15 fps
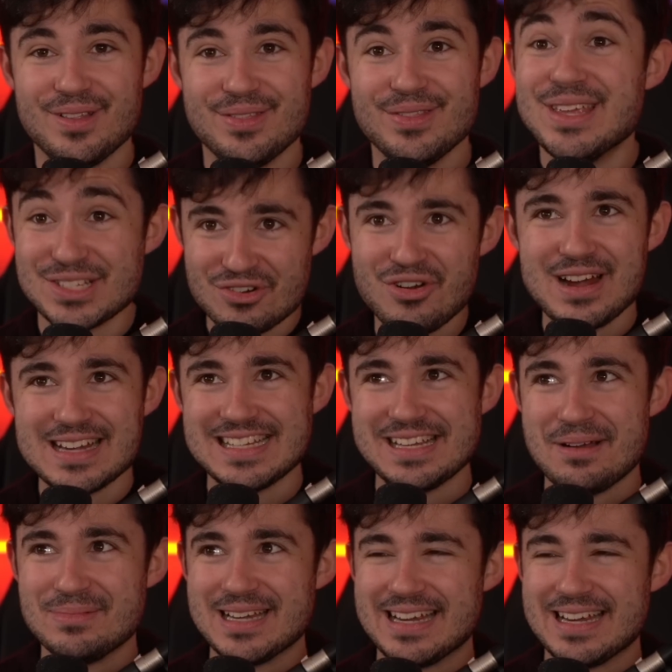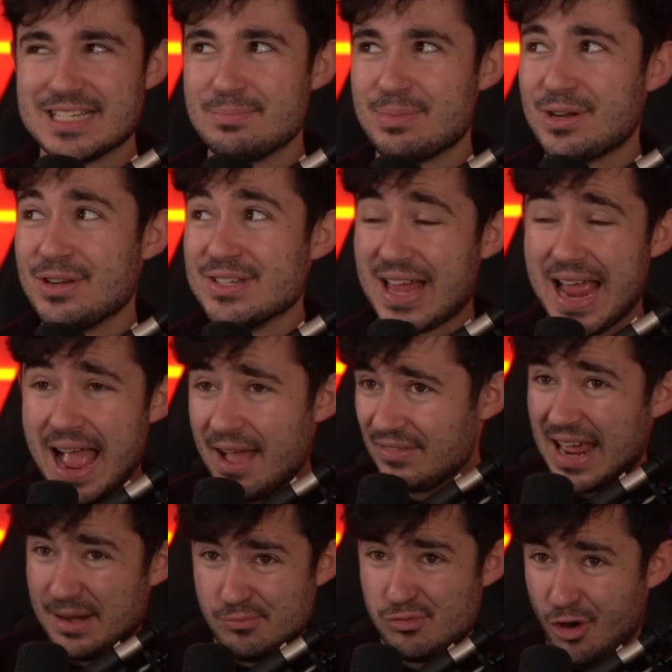these crazy updates because I haven't
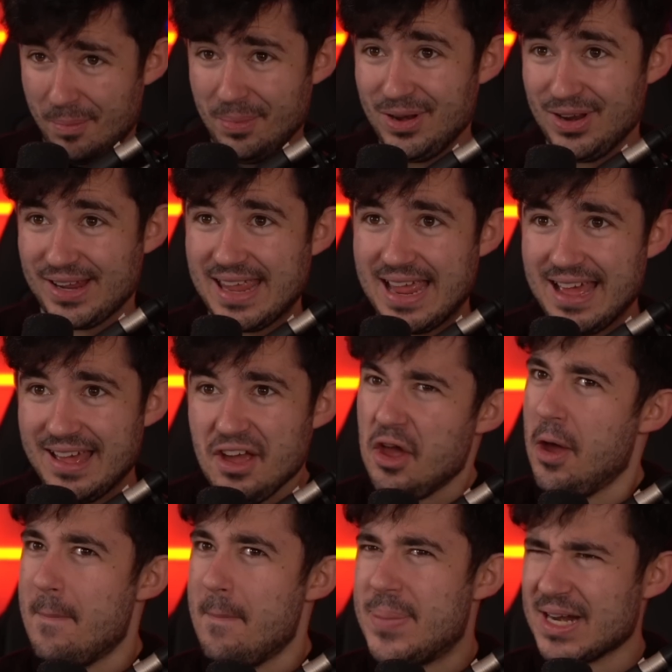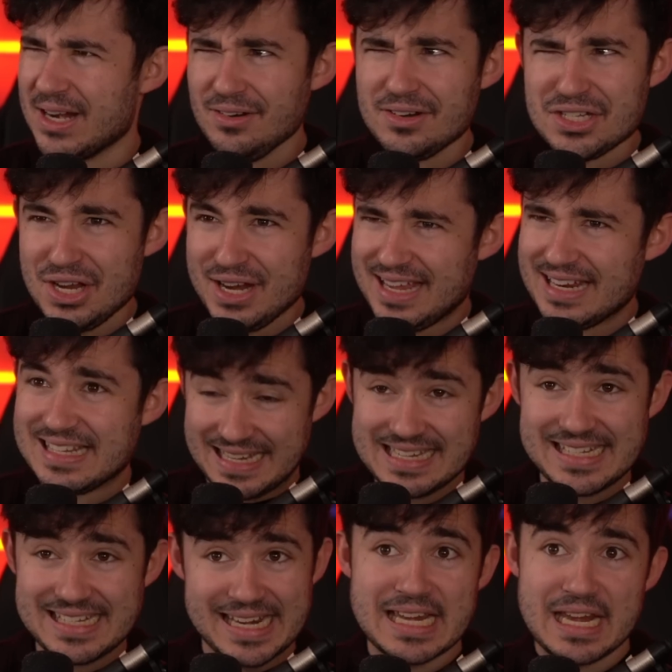had a proper look yet, but it looks like it's a
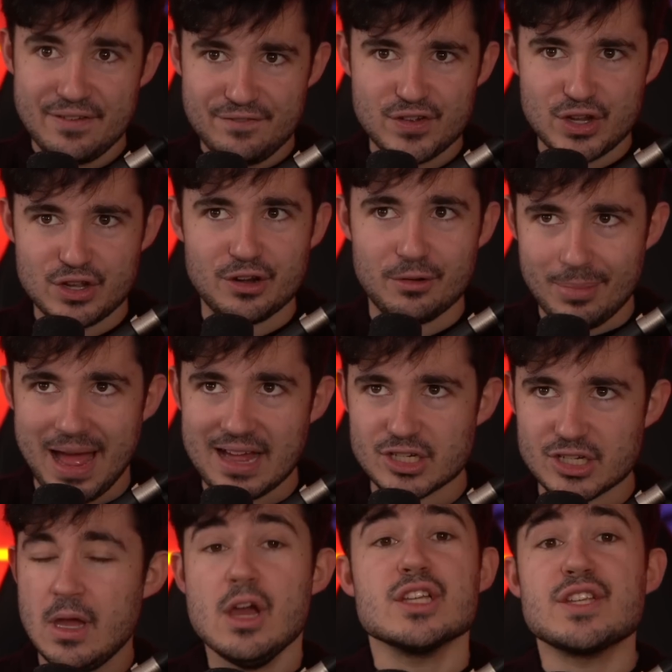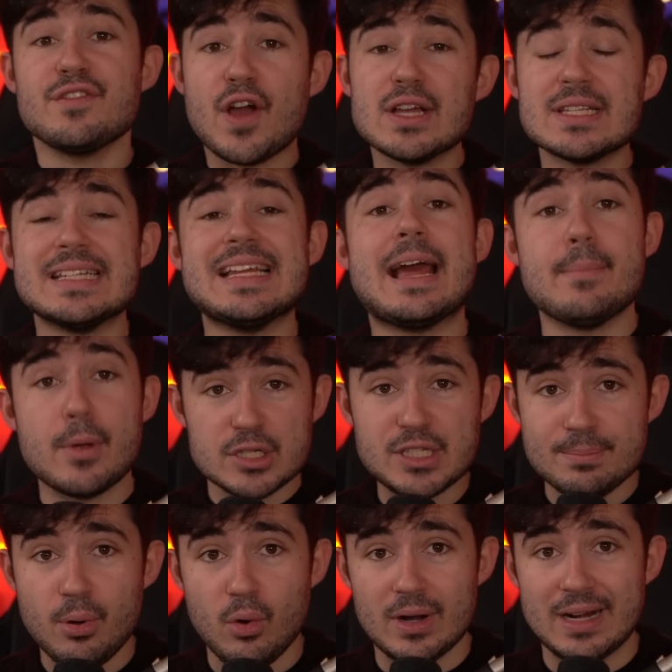significant pad. So firstly, and most
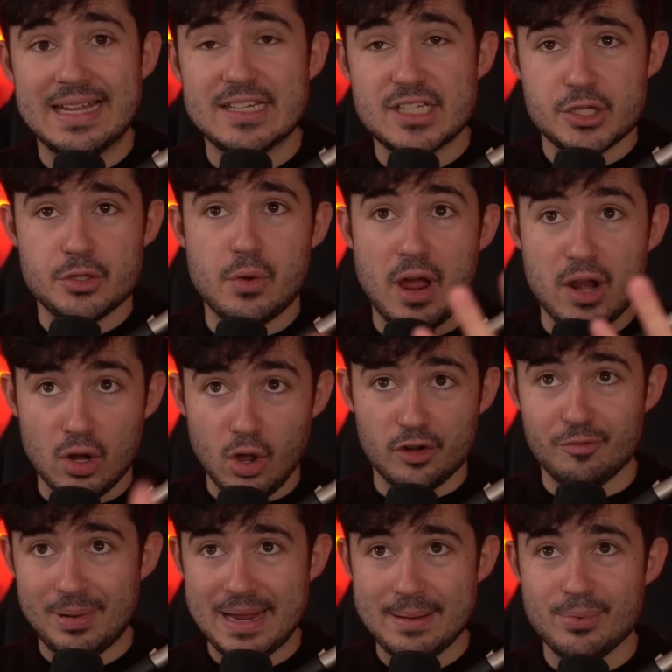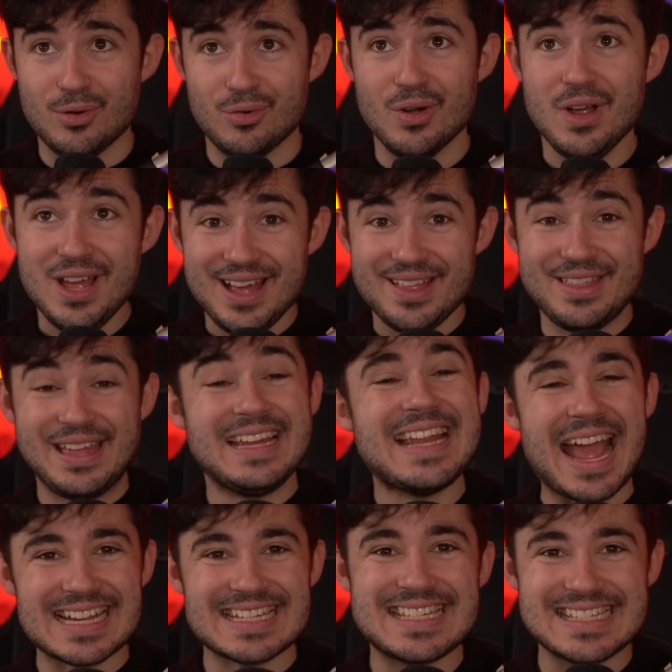importantly to a lot of people, the
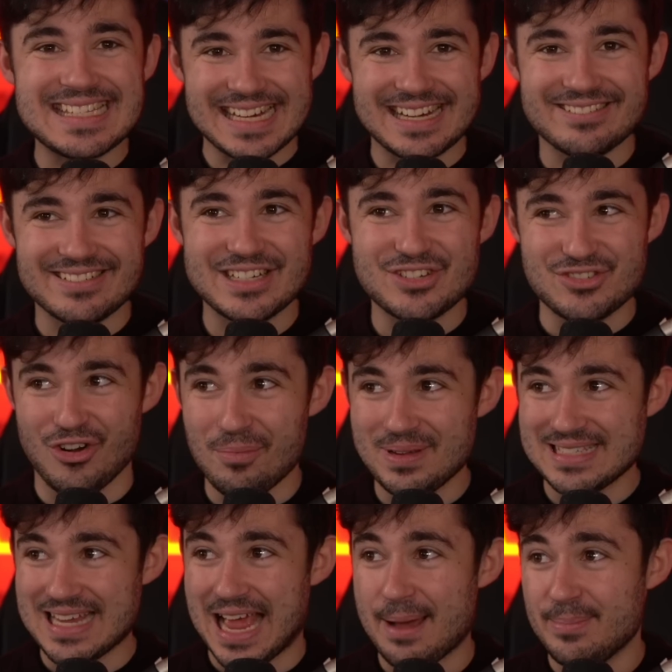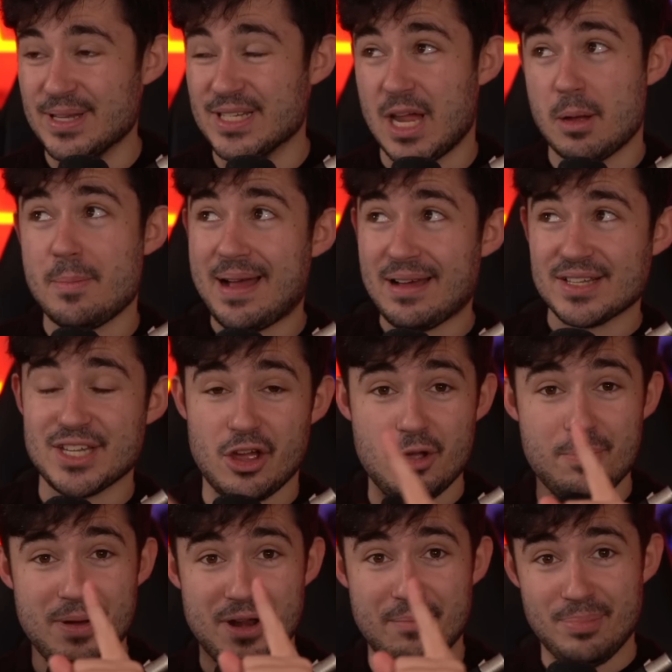next series drop has happened. I'm about to
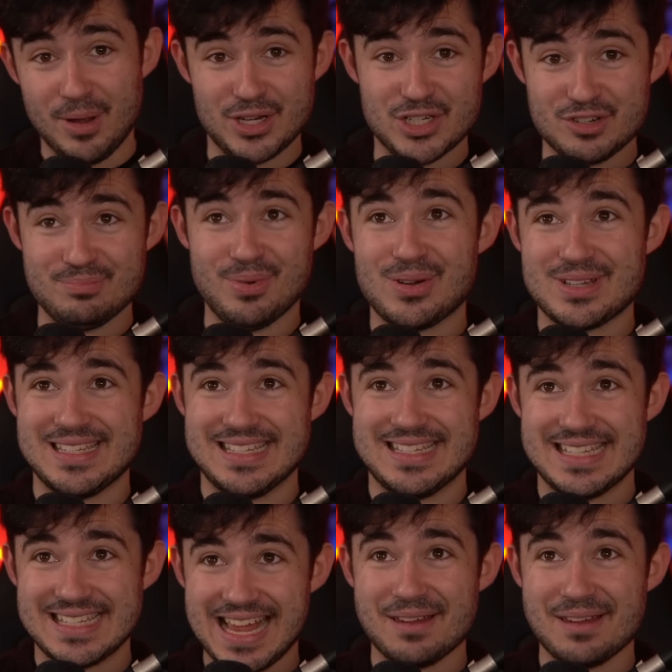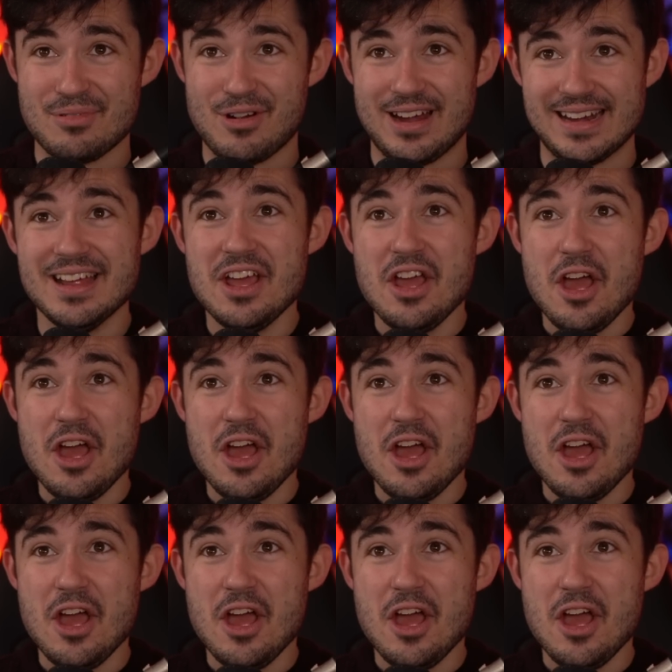open a bunch of boxes to celebrate,